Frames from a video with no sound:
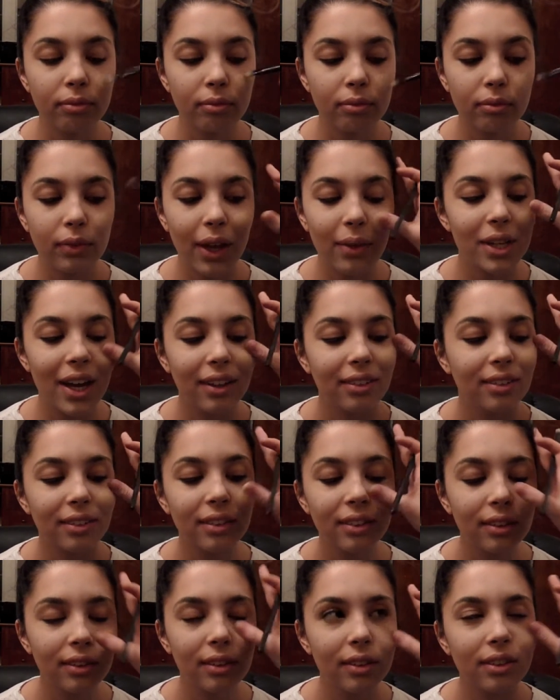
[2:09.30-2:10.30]
The next thing
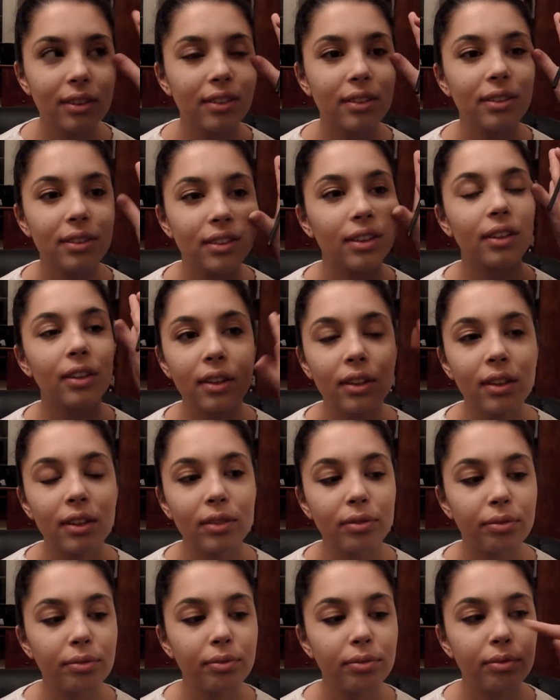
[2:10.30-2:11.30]
I'm using here is
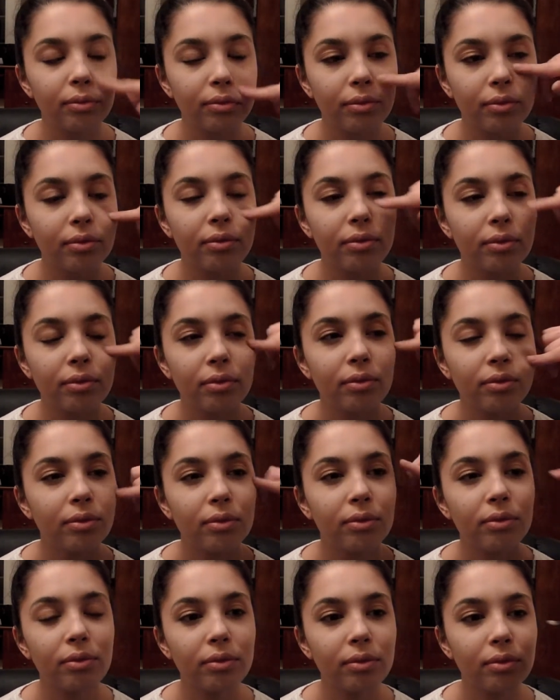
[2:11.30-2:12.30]
actually
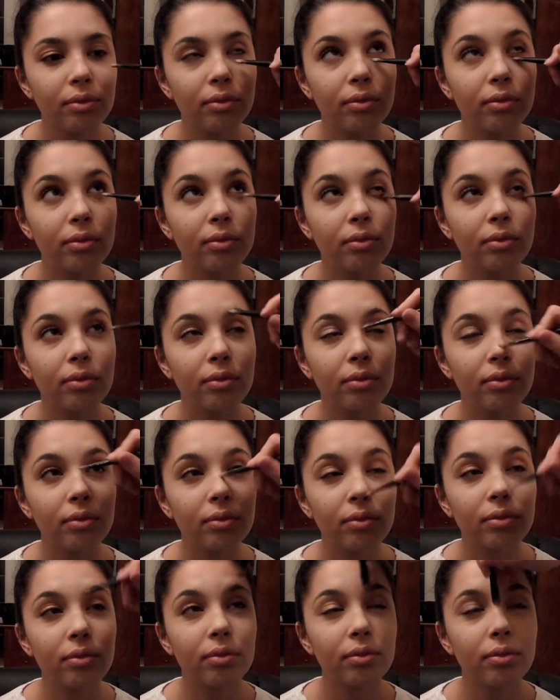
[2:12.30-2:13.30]
from the Lise
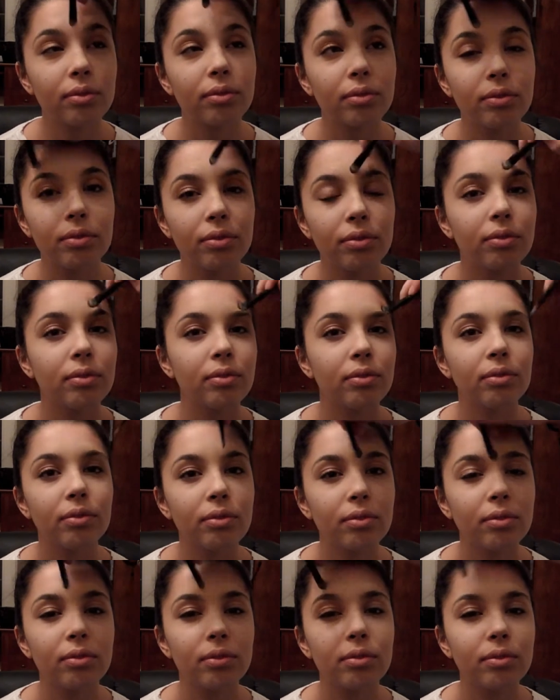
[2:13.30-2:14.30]
Watier palette
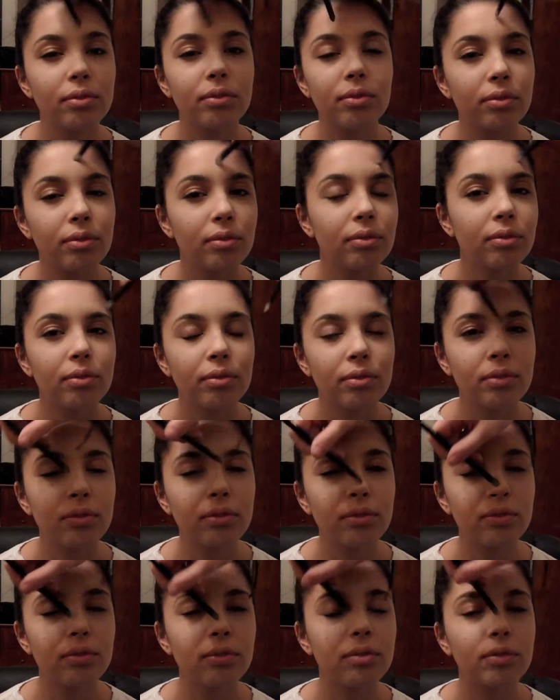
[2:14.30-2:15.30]
as well.
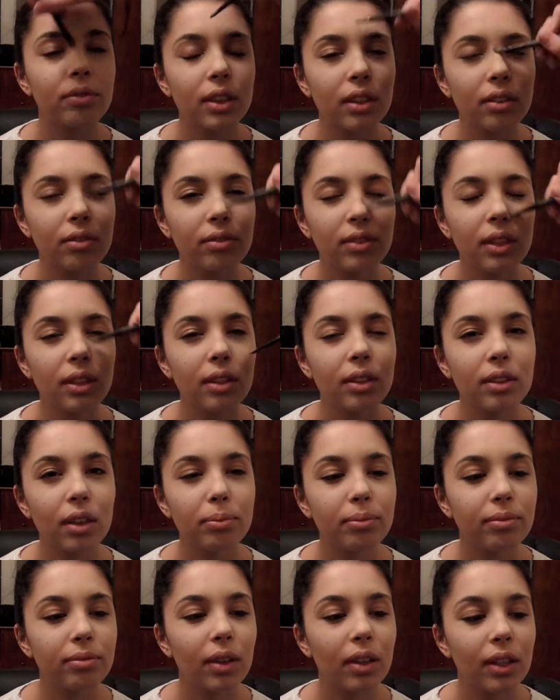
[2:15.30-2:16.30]
It's just the
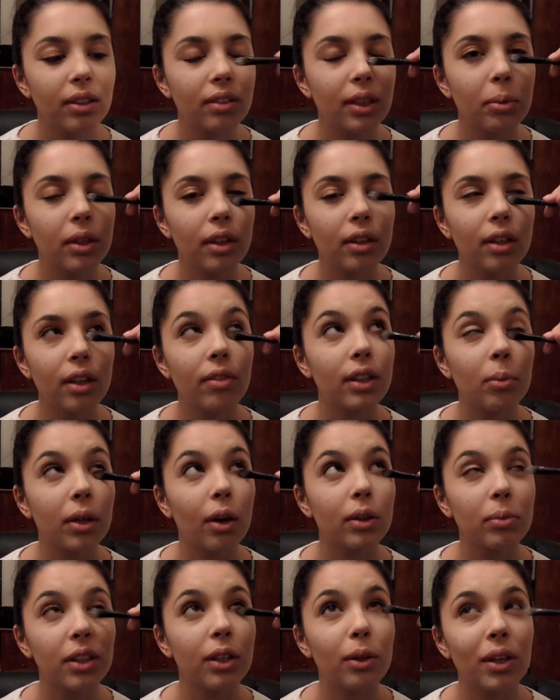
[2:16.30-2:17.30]
neutral color, so it's
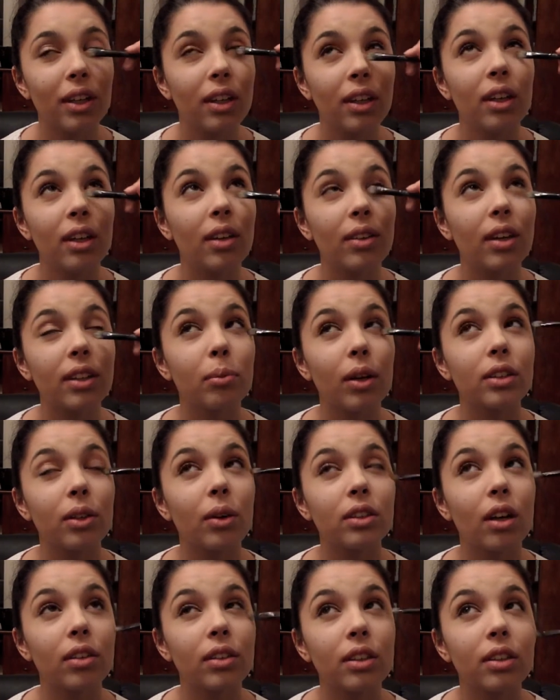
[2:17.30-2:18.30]
like the
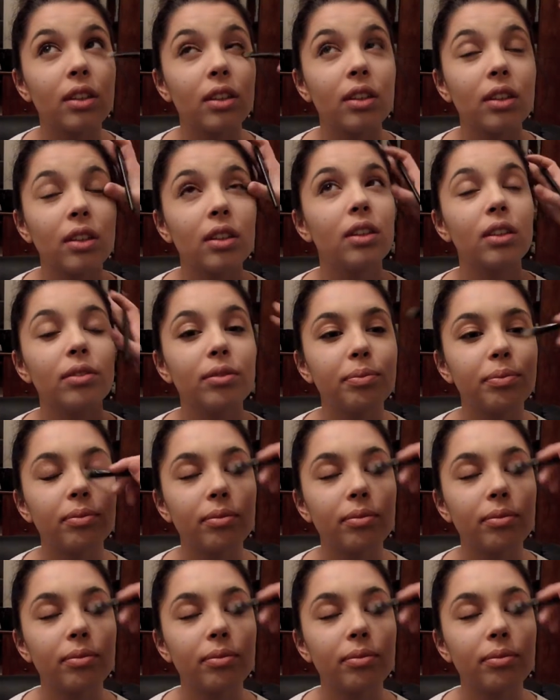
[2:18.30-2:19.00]
lighter beige